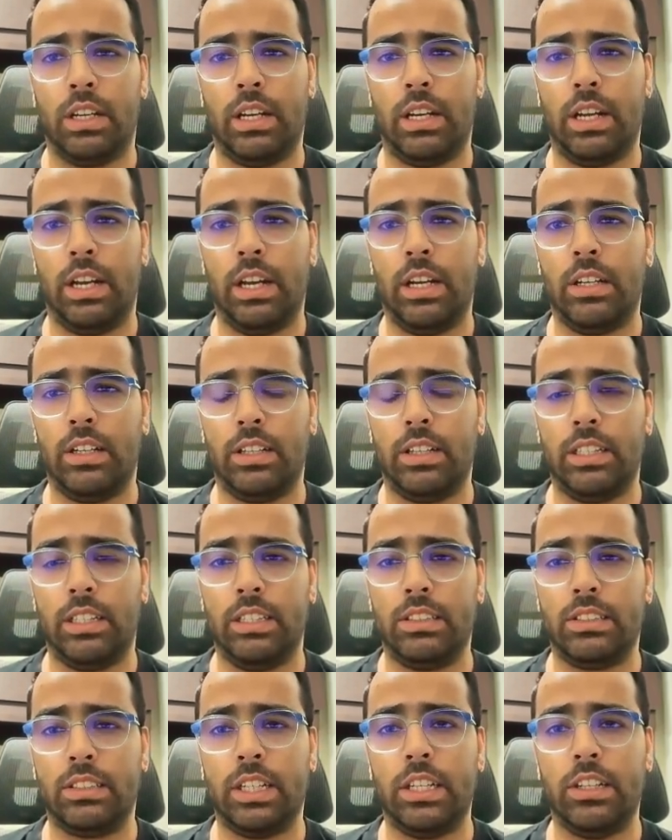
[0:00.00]
and
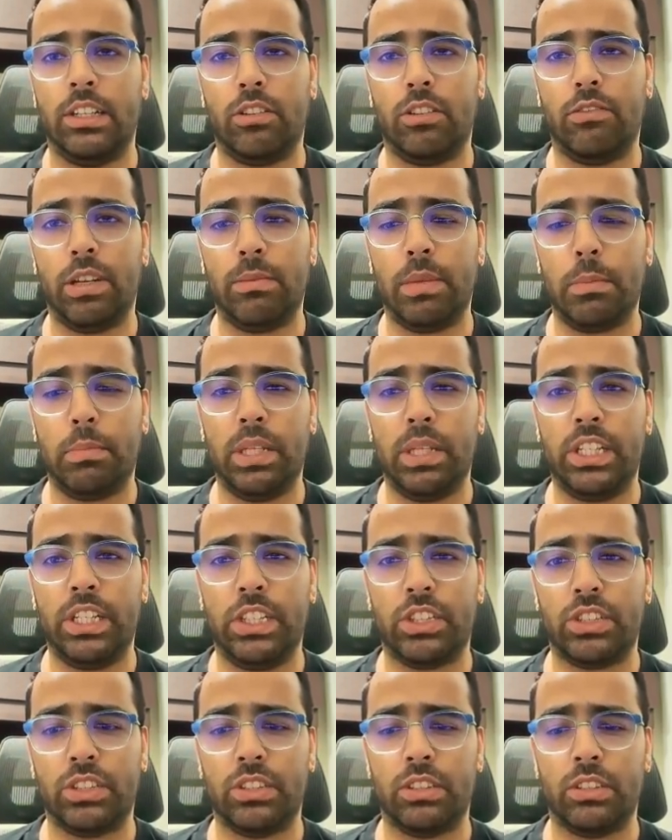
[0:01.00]
inside your web
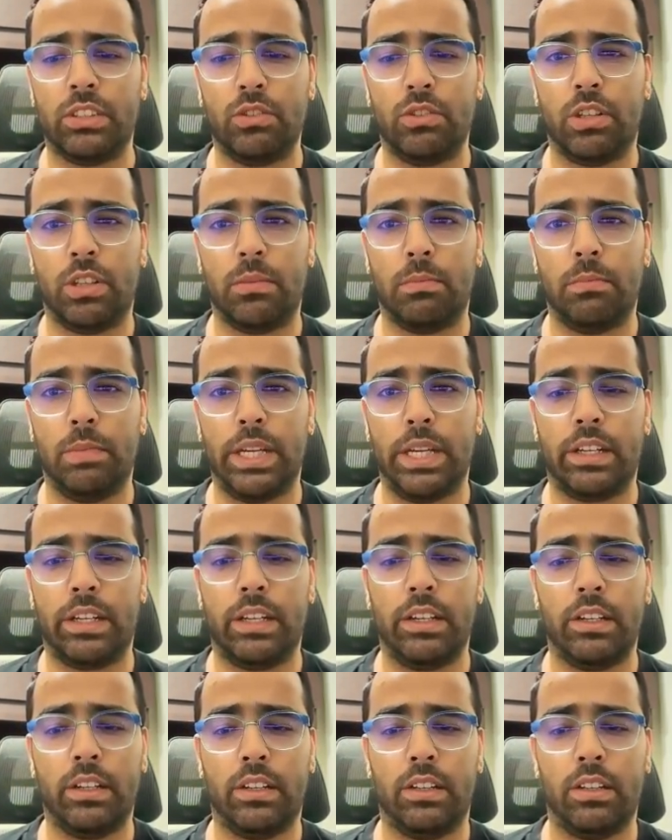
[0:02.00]
application you are
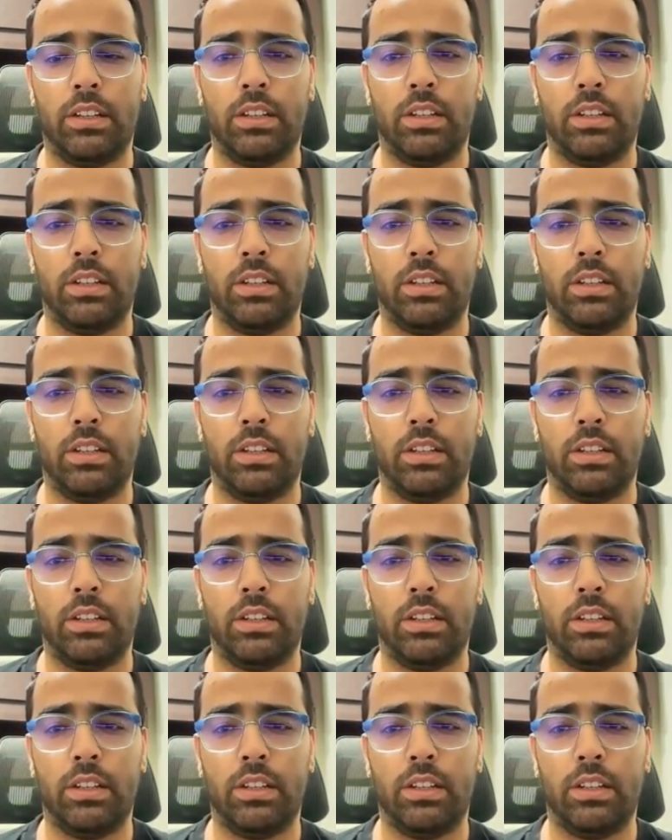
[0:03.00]
making